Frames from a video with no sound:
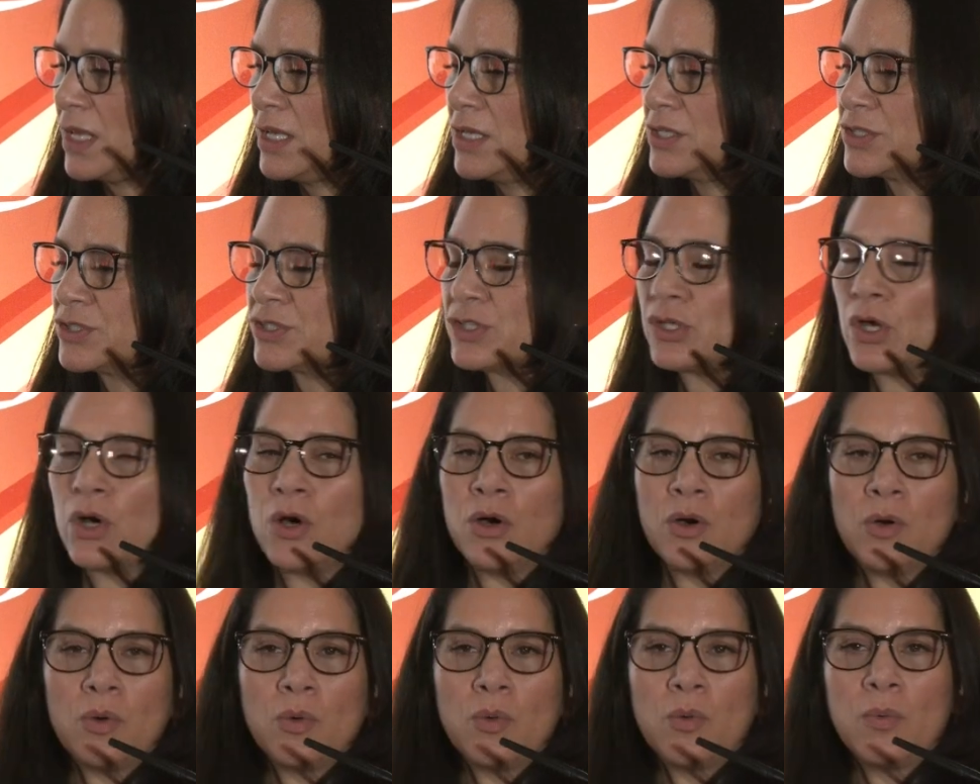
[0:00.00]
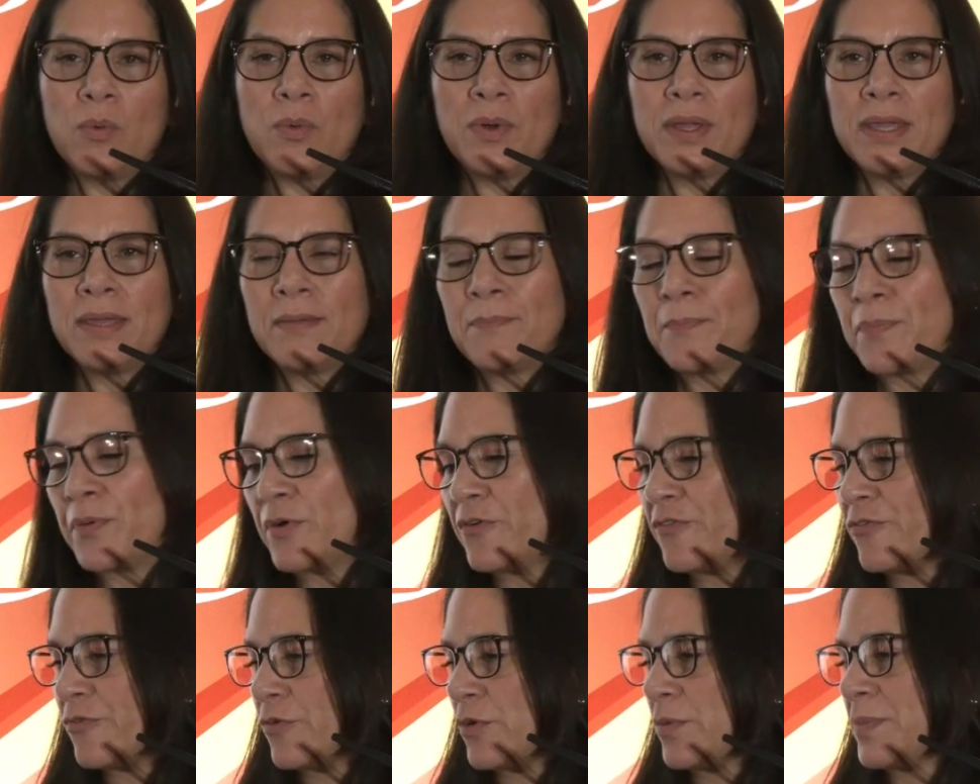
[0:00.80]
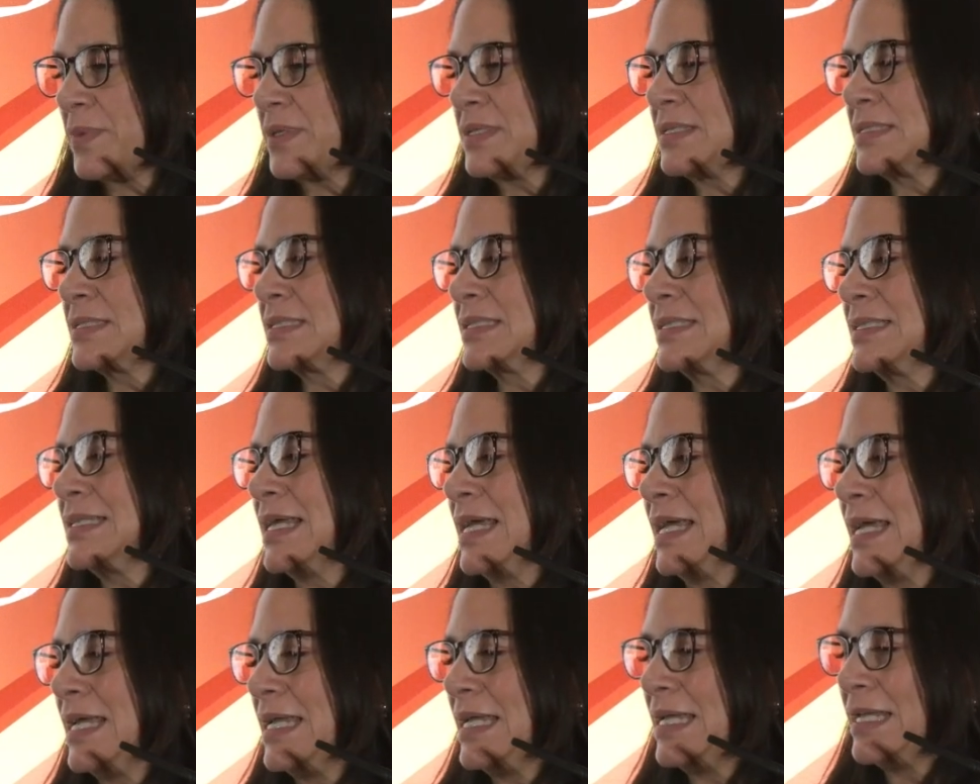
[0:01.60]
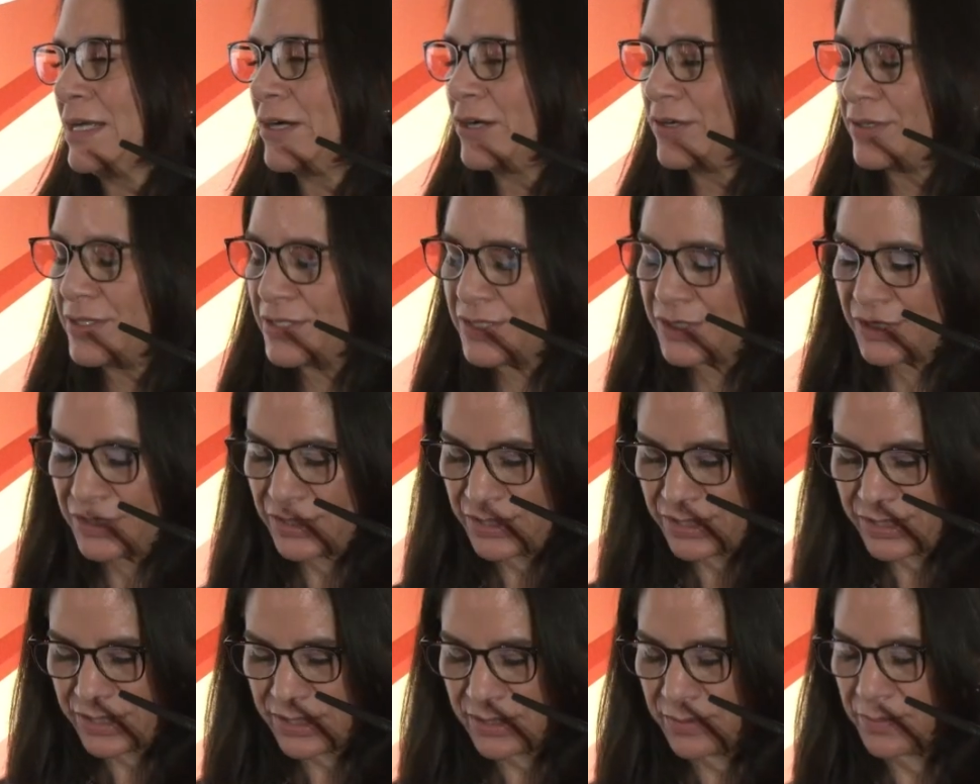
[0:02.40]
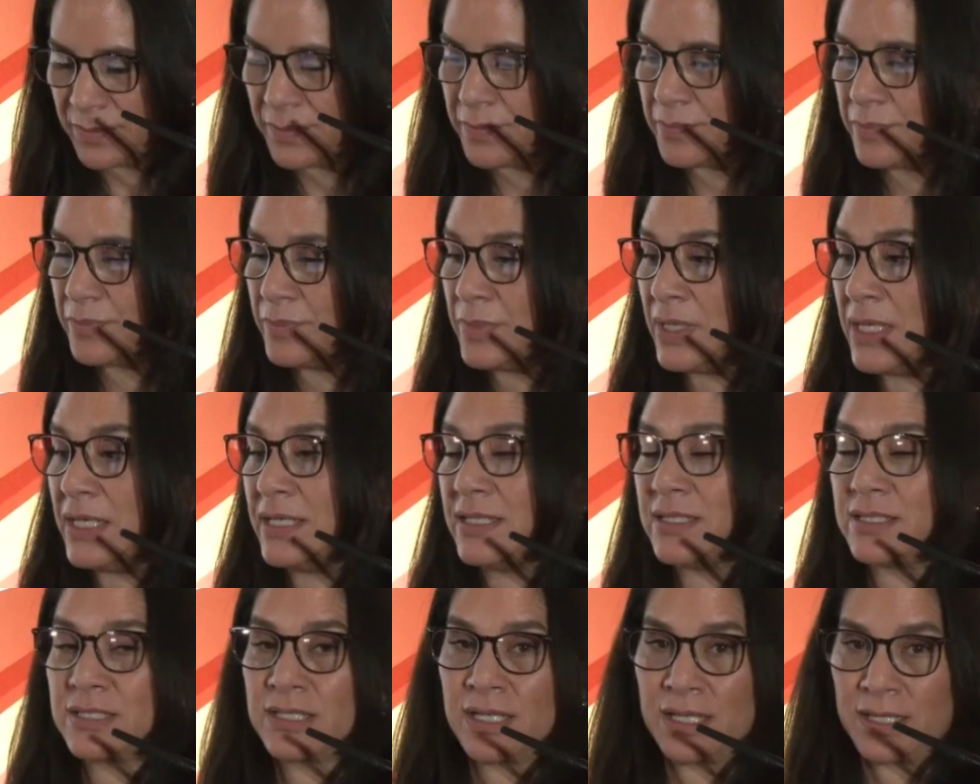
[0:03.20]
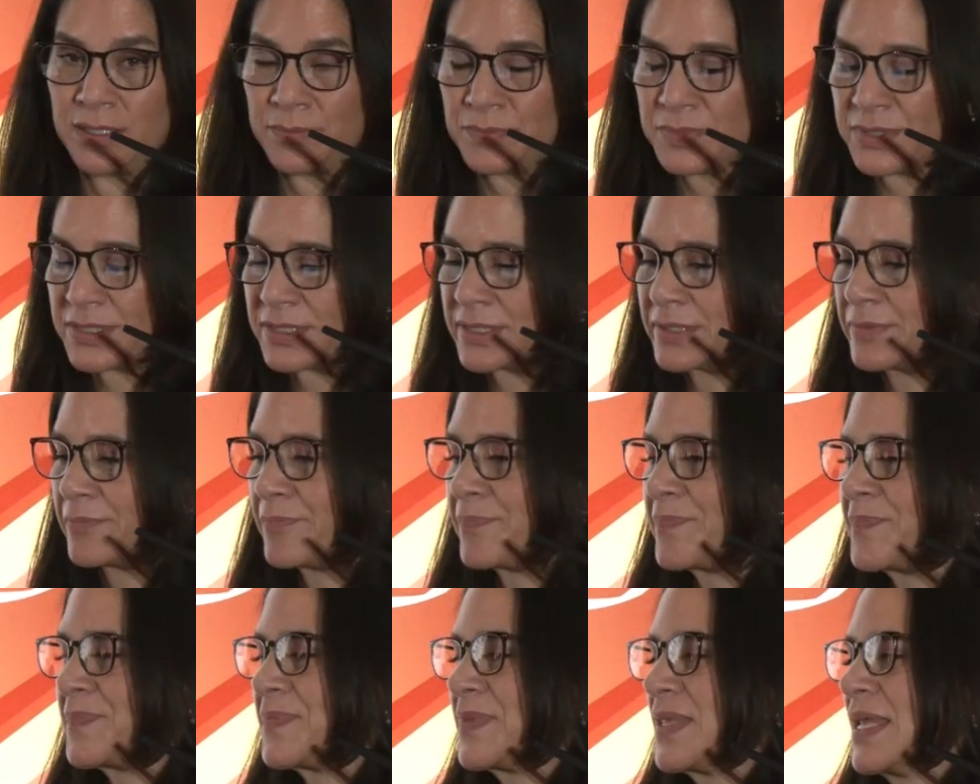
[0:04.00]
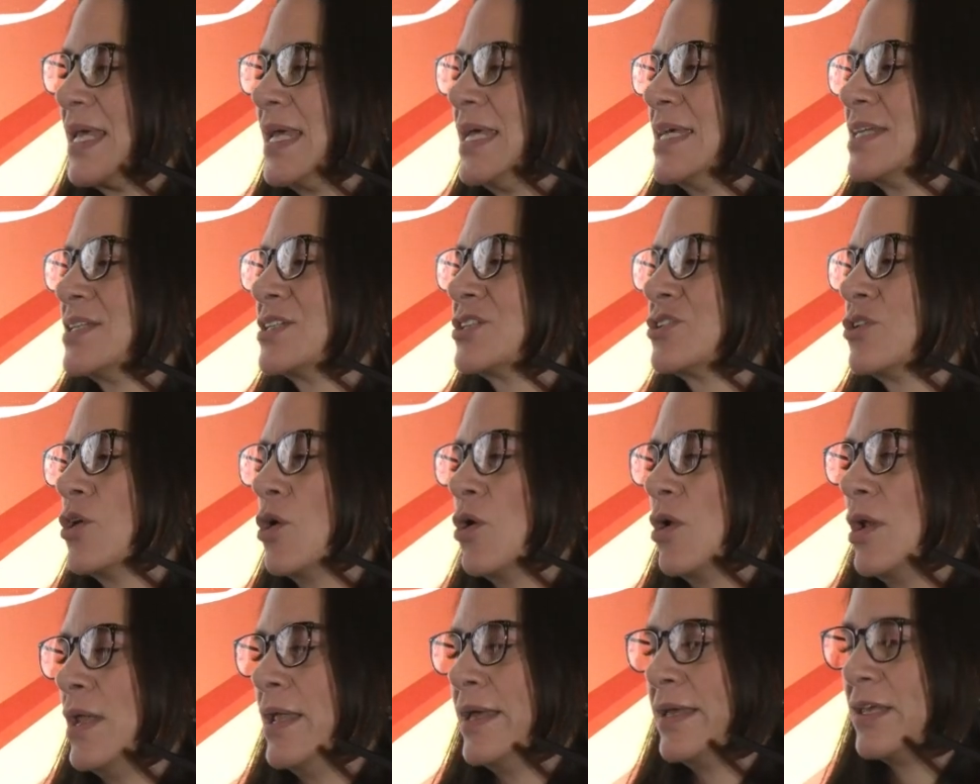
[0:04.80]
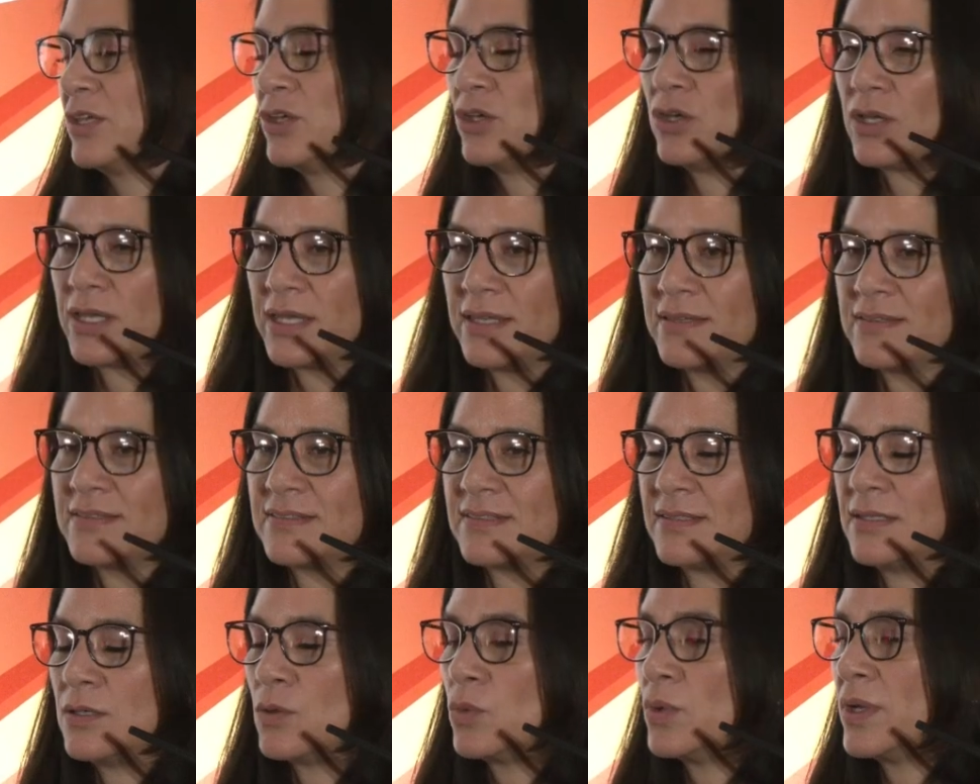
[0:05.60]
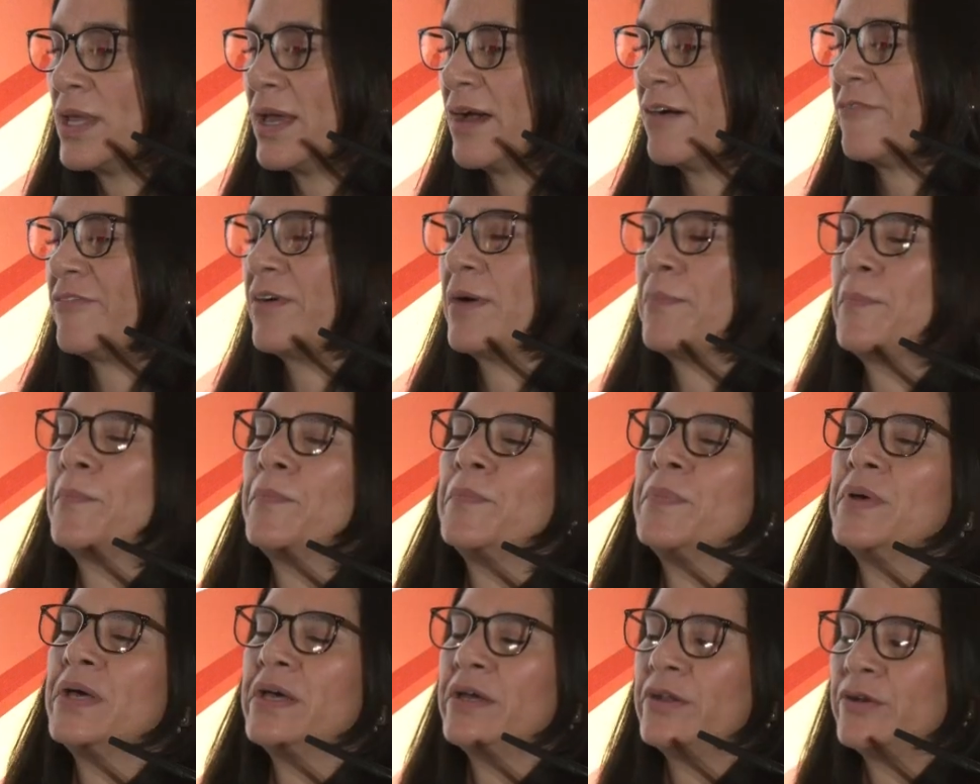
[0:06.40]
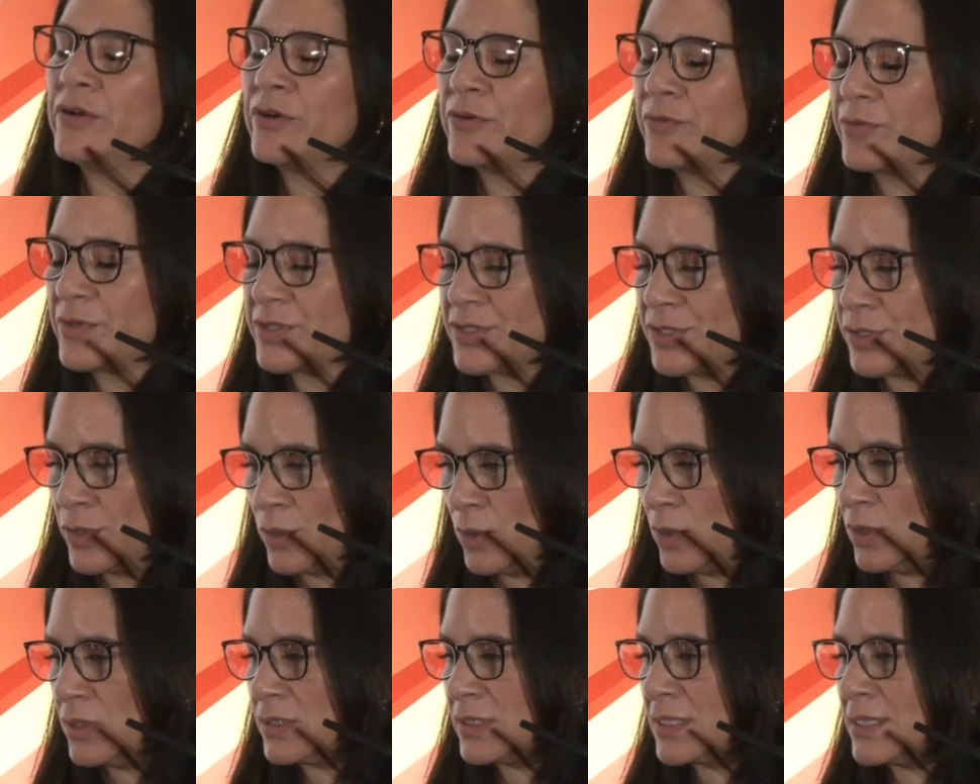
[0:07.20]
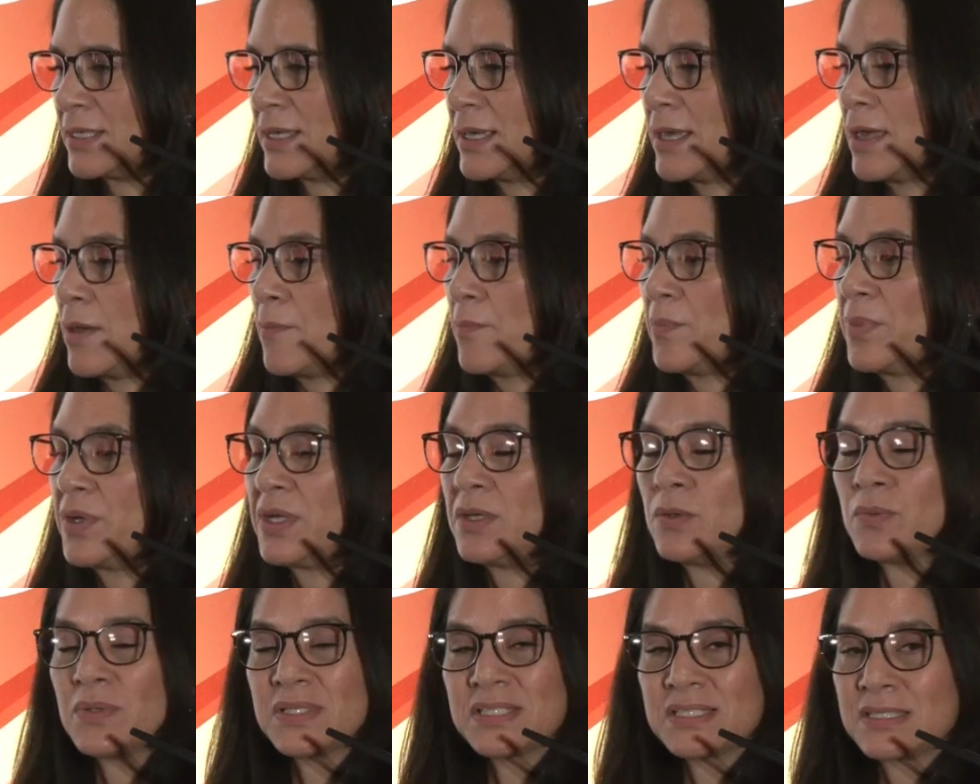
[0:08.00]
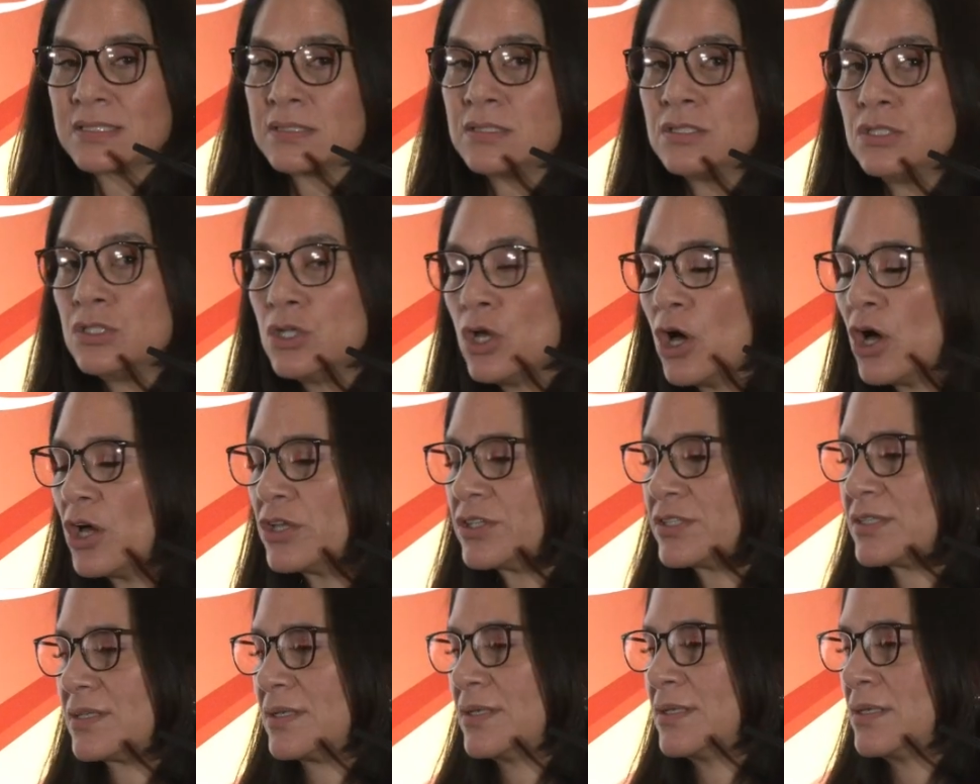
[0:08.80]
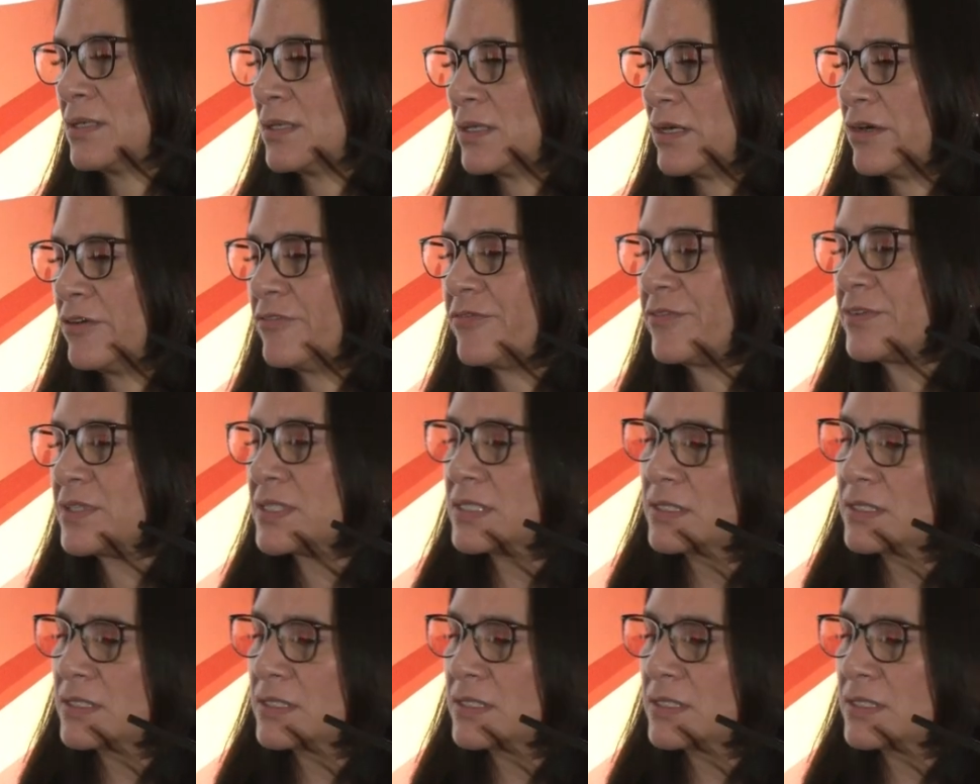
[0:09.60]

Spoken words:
So we perform the INRE system many times. So like you can see, we have a better result, but it was not enough.